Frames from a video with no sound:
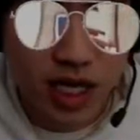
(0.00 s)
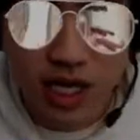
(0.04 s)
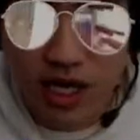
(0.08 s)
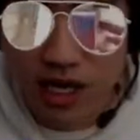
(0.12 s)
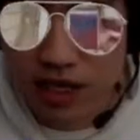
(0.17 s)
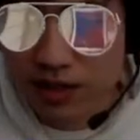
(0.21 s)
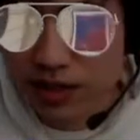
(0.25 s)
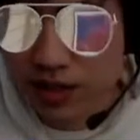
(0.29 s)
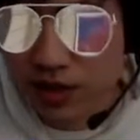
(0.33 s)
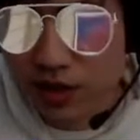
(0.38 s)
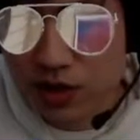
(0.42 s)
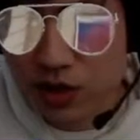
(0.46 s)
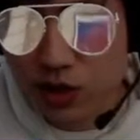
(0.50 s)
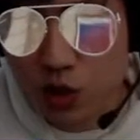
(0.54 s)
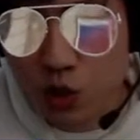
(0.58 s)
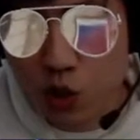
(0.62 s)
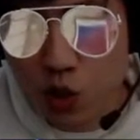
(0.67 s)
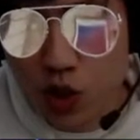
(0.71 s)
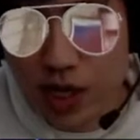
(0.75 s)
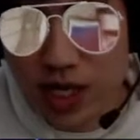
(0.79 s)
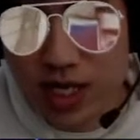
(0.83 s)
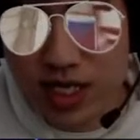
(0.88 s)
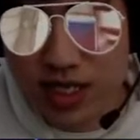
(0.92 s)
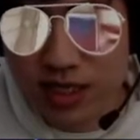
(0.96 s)
All right, so the
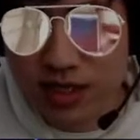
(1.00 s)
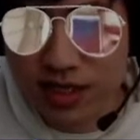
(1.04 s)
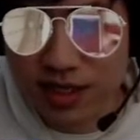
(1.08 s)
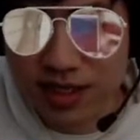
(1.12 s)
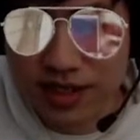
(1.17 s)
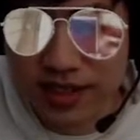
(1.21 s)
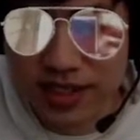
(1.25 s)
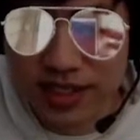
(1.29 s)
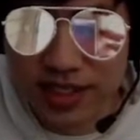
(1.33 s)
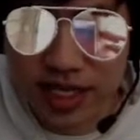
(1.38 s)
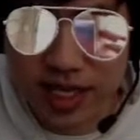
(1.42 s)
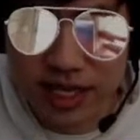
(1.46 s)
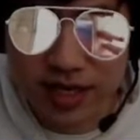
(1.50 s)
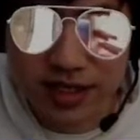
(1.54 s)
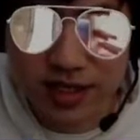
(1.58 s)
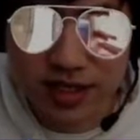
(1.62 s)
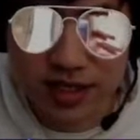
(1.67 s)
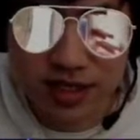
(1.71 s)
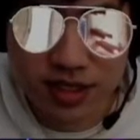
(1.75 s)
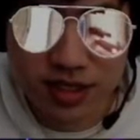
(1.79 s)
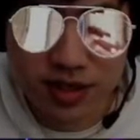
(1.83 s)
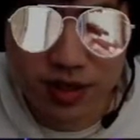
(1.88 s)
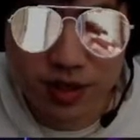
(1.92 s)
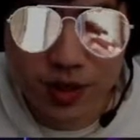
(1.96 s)
20 does
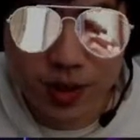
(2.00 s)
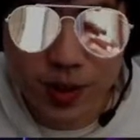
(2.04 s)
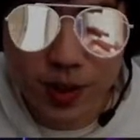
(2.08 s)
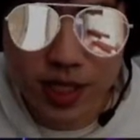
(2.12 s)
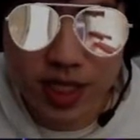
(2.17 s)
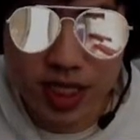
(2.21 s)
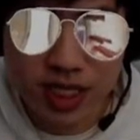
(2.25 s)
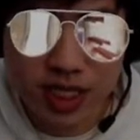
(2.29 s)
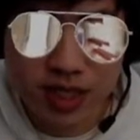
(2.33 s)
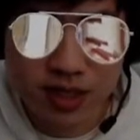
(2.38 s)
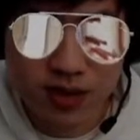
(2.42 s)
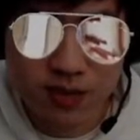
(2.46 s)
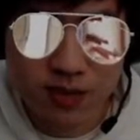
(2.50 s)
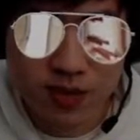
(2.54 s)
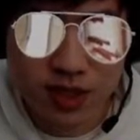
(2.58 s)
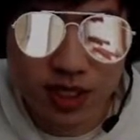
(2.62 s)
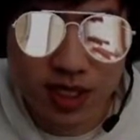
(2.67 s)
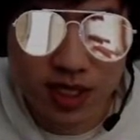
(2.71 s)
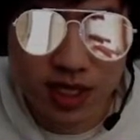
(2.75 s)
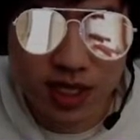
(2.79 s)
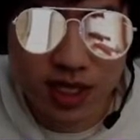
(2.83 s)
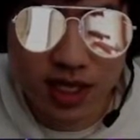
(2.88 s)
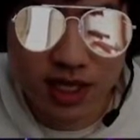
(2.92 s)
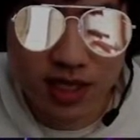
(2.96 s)
change. The 20,
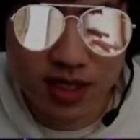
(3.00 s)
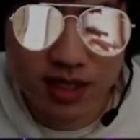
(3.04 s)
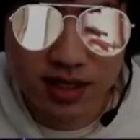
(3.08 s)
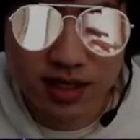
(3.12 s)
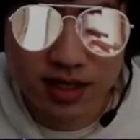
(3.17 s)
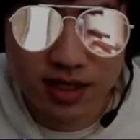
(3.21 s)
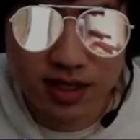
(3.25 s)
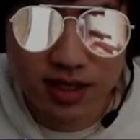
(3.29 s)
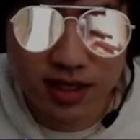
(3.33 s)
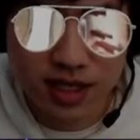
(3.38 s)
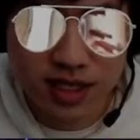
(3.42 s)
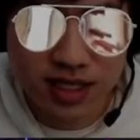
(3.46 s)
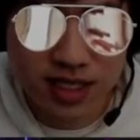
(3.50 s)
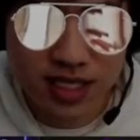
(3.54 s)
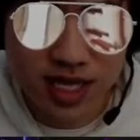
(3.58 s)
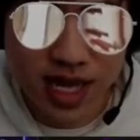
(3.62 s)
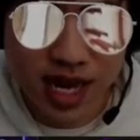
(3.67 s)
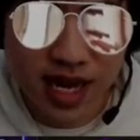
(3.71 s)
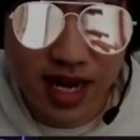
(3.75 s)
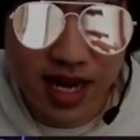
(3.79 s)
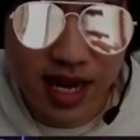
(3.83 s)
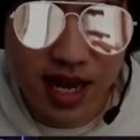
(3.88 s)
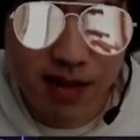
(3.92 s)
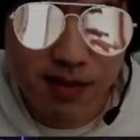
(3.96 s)
we get
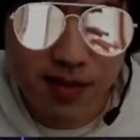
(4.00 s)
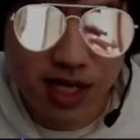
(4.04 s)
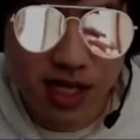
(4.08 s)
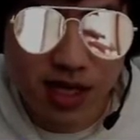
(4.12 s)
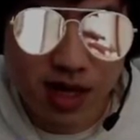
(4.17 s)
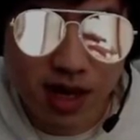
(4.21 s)
dynamic